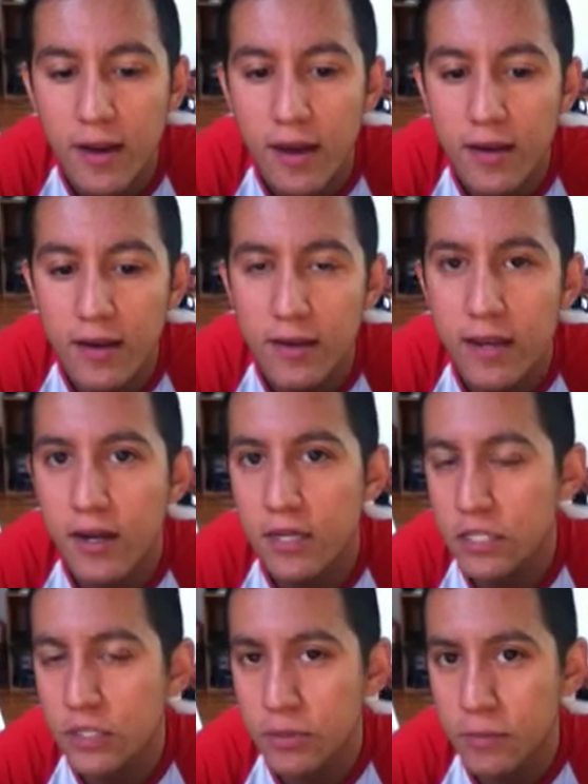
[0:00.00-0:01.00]
I didn't
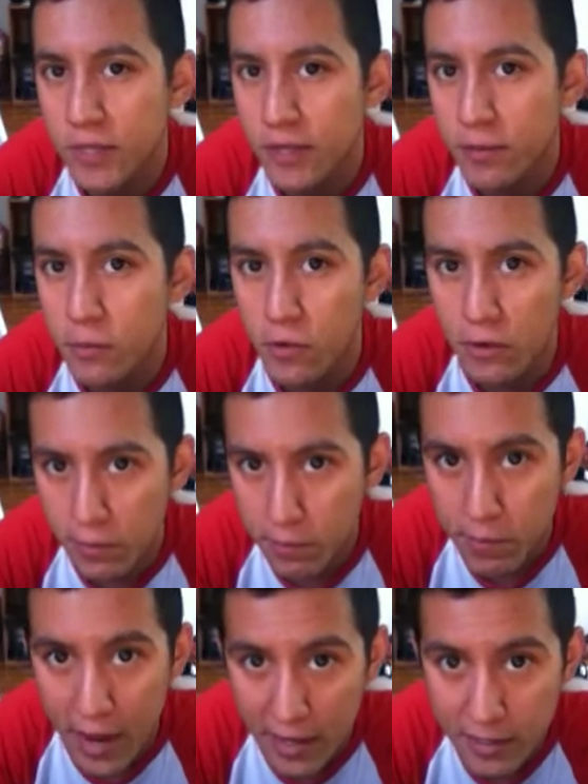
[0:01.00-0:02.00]
care to appear more
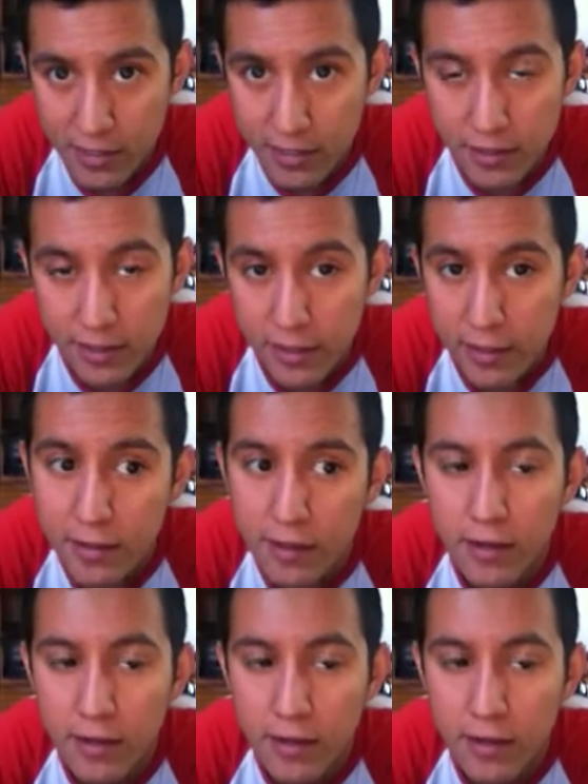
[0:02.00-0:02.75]
masculine,